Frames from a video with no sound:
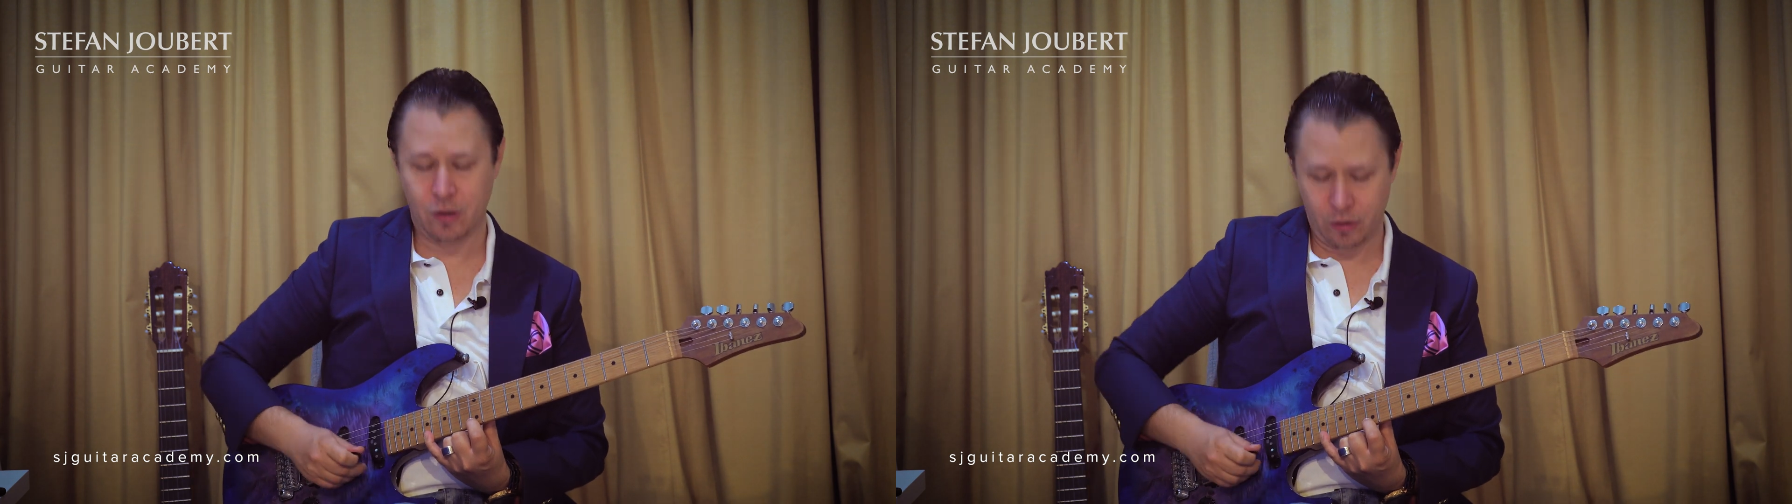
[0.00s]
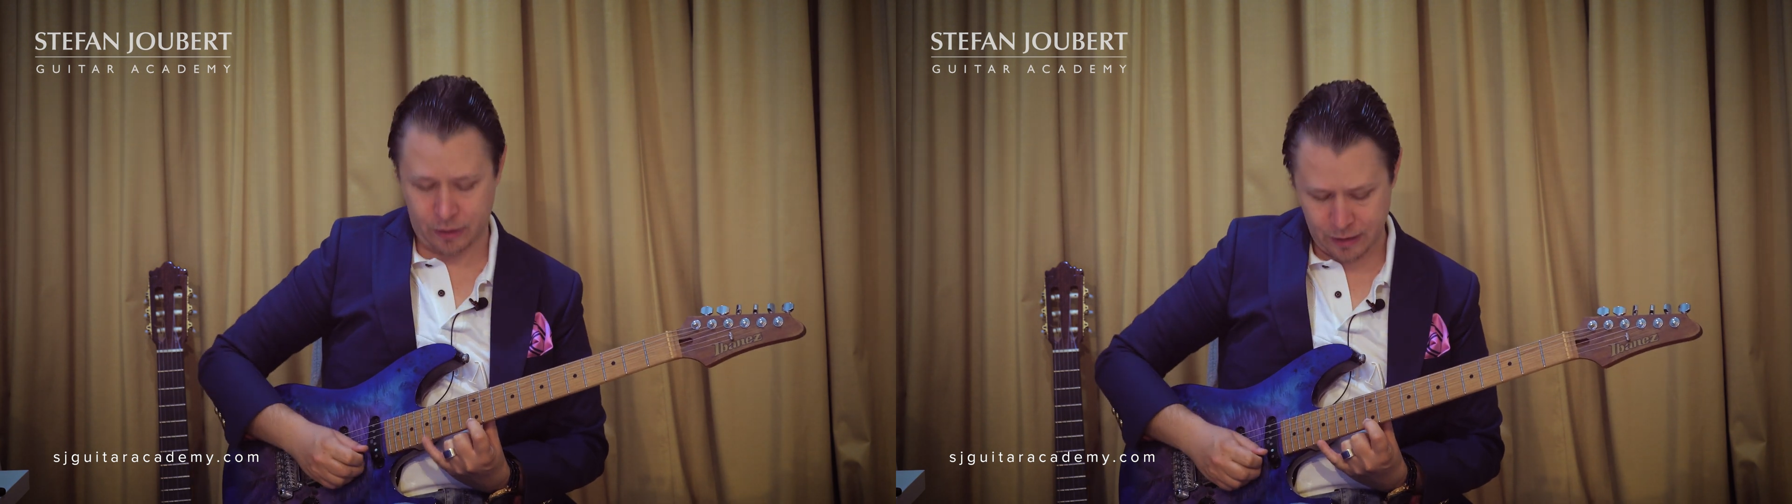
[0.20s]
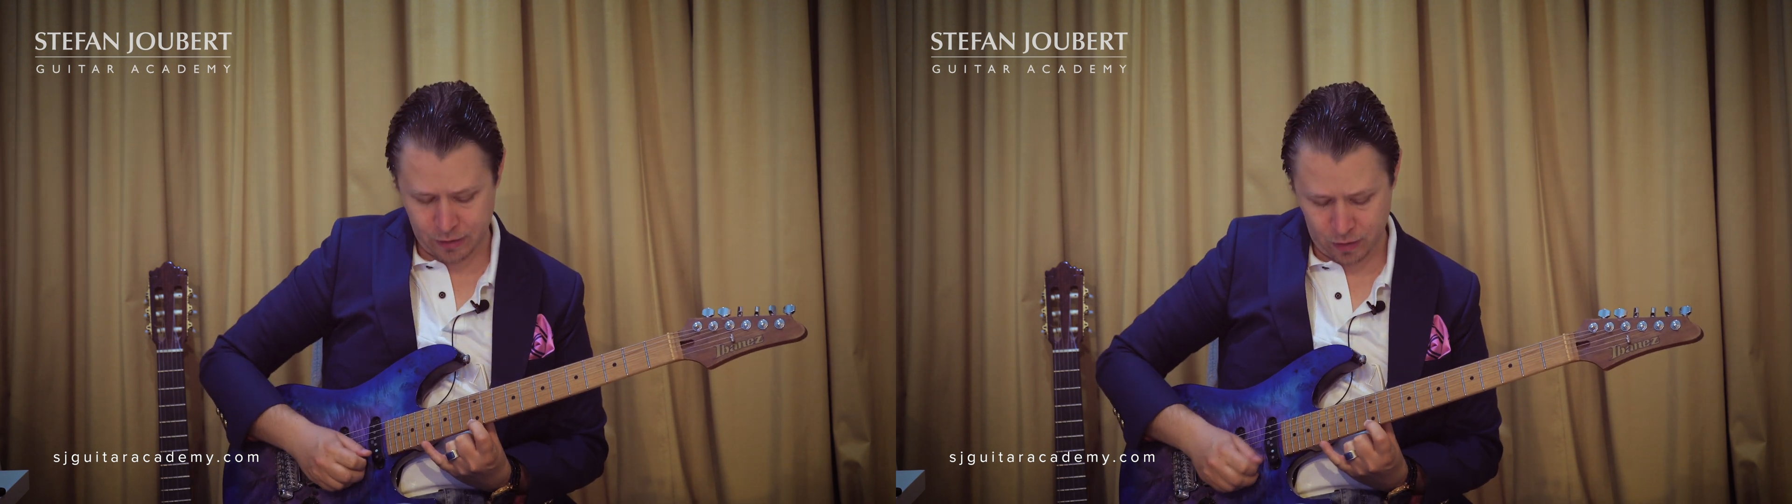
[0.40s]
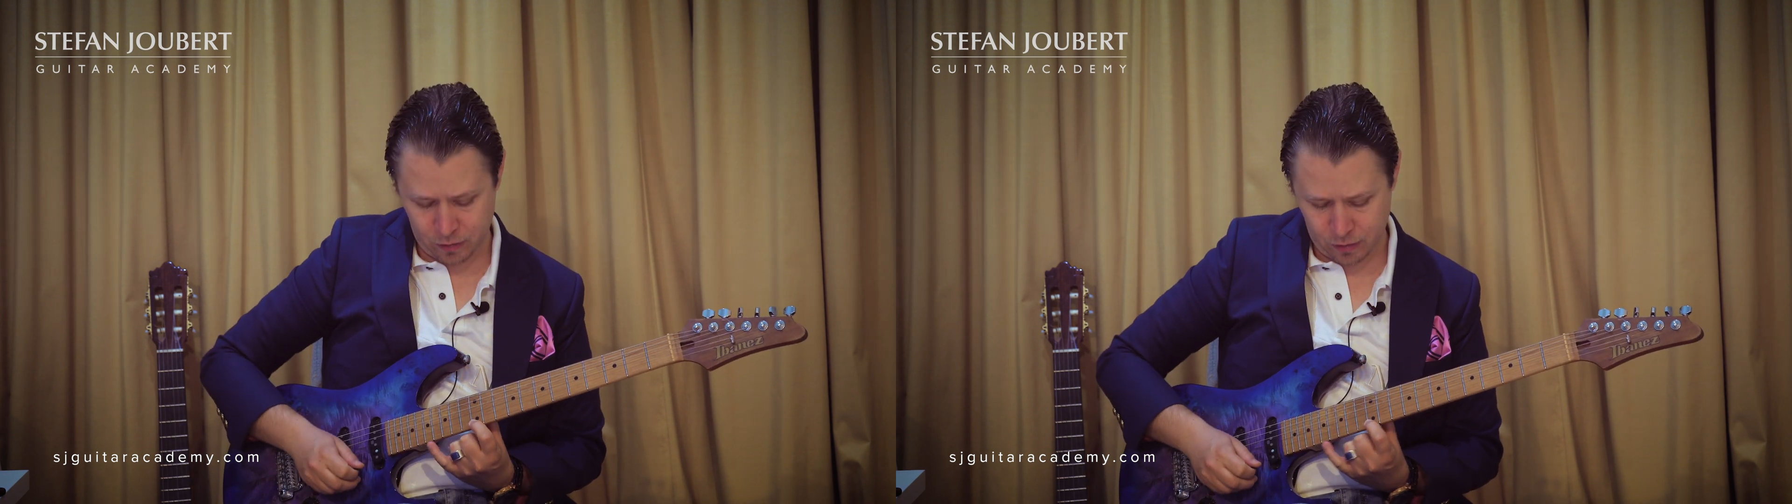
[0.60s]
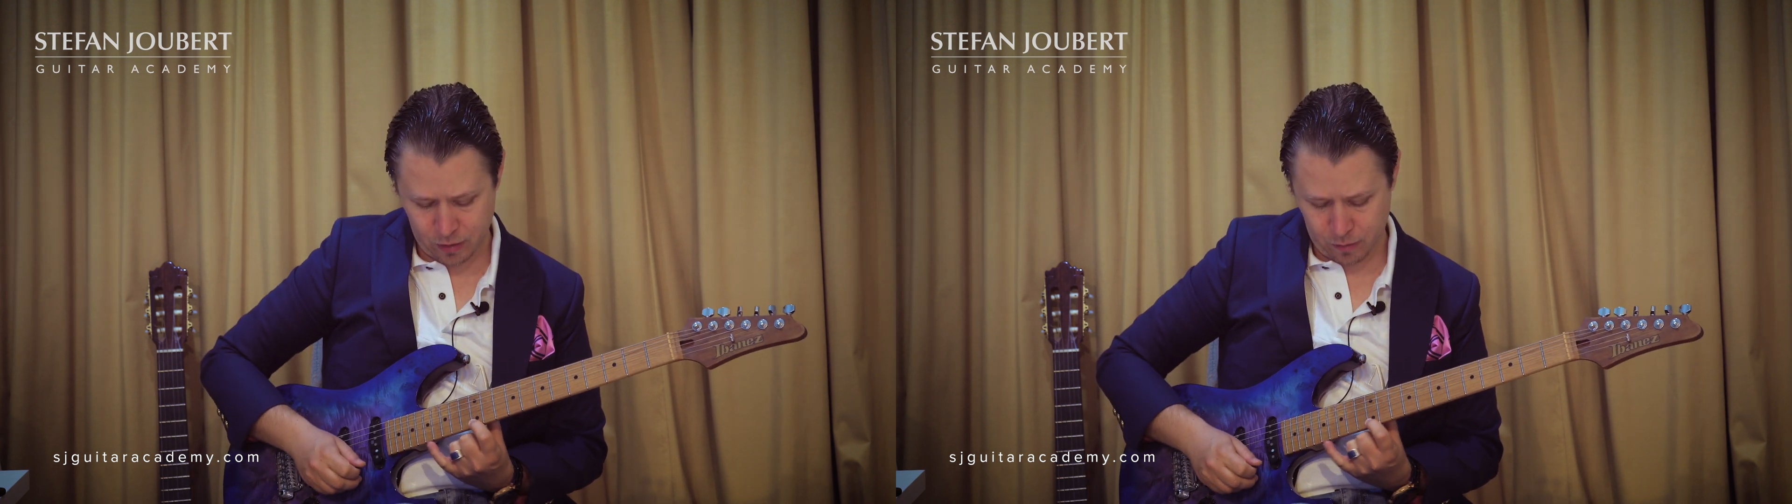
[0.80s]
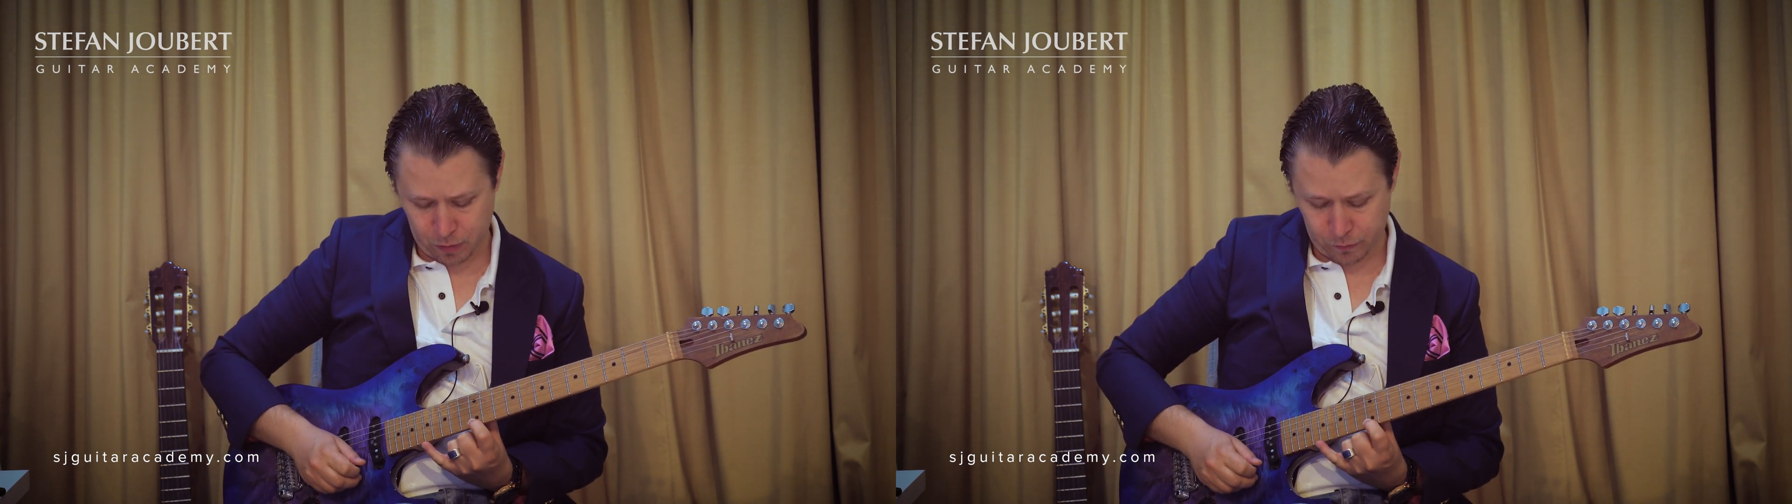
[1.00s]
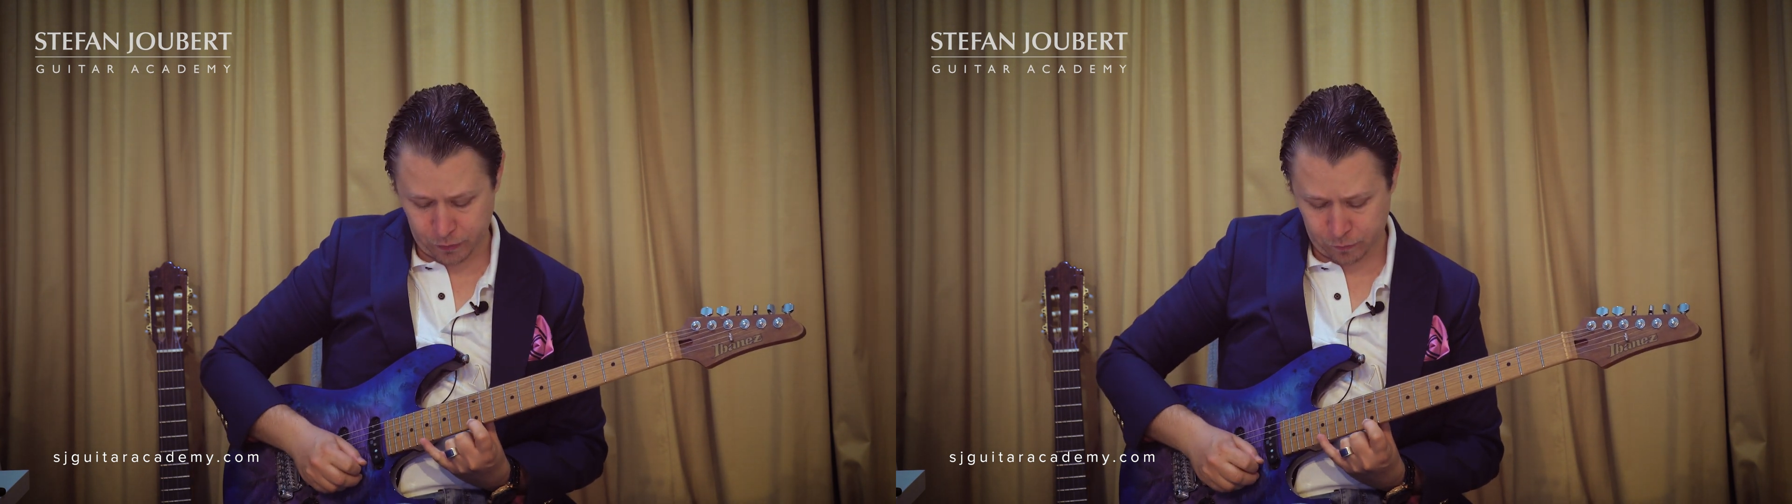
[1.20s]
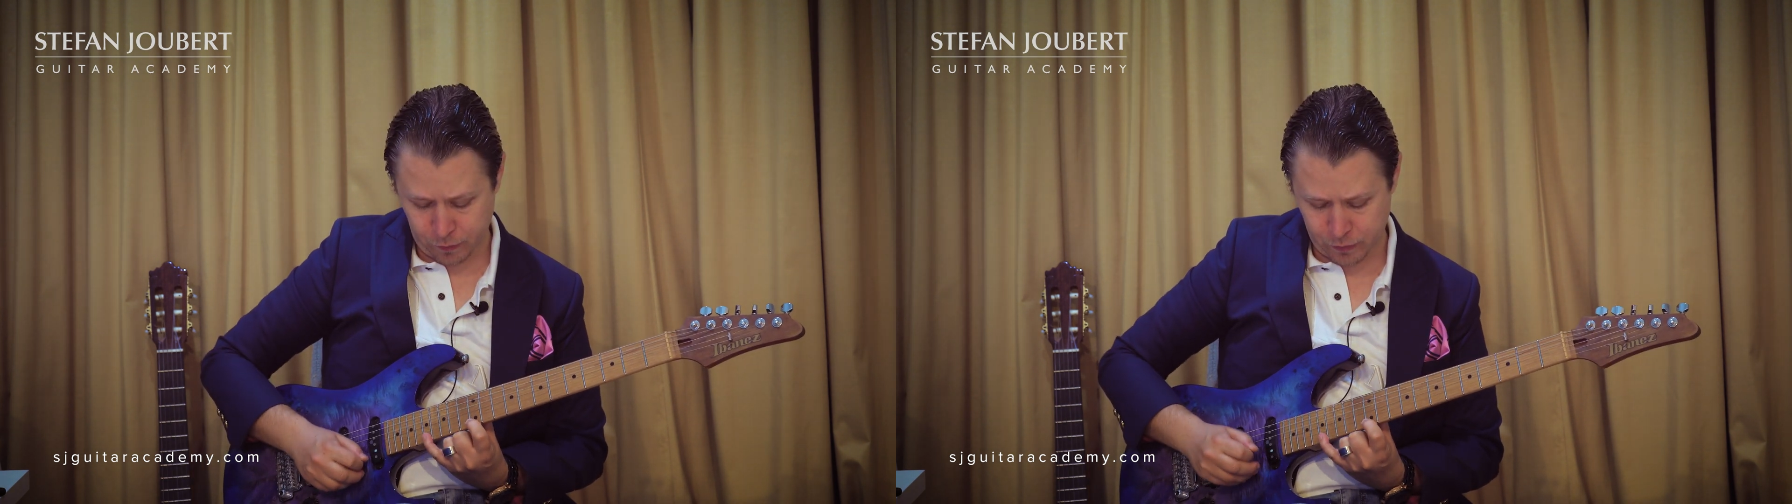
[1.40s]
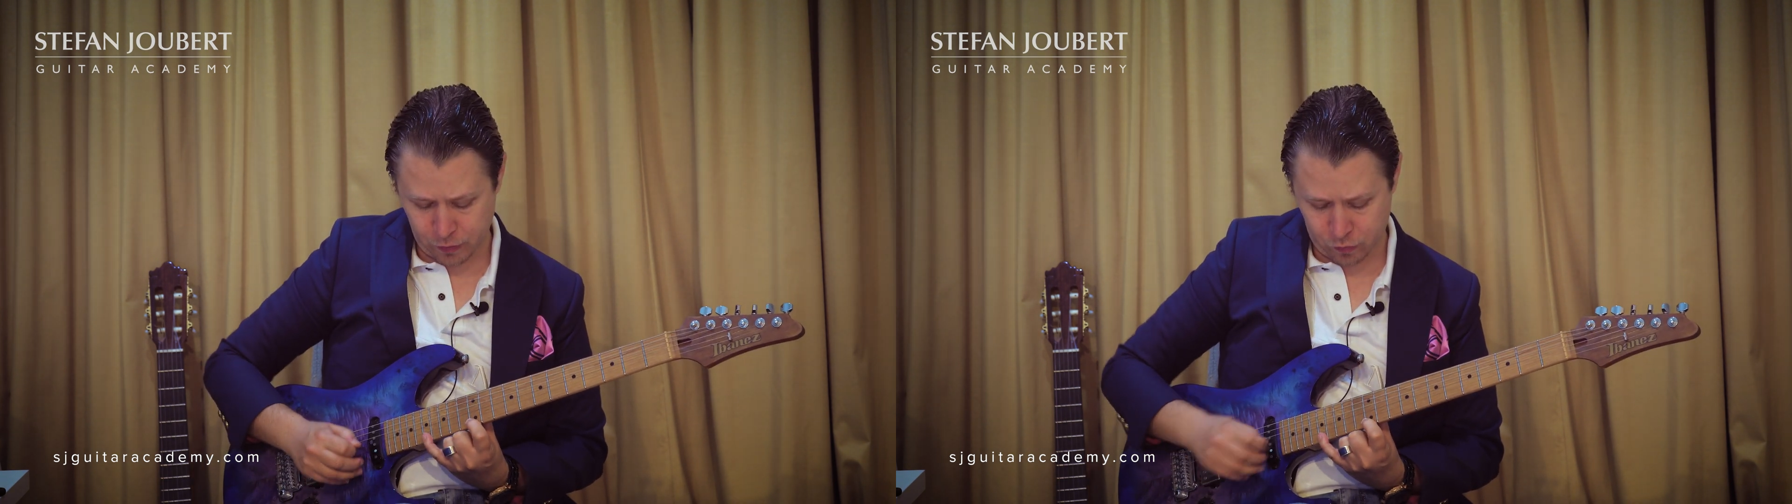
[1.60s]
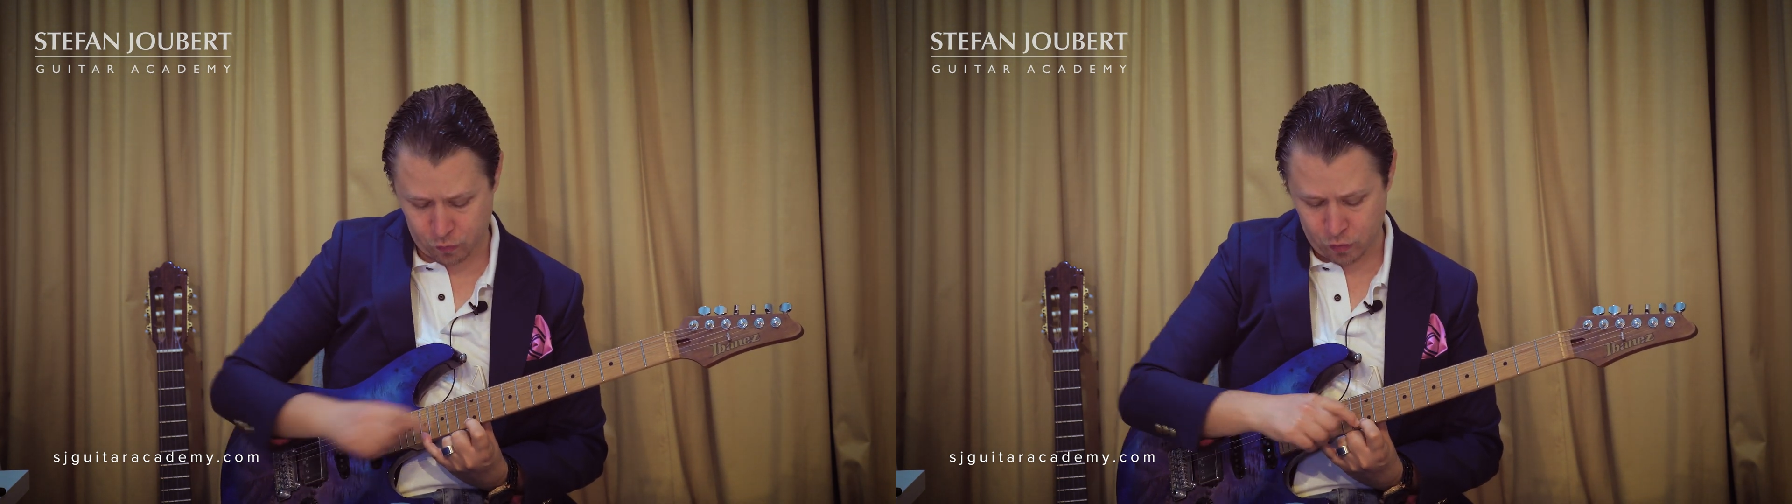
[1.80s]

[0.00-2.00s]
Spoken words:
Okay, so perfect fifth to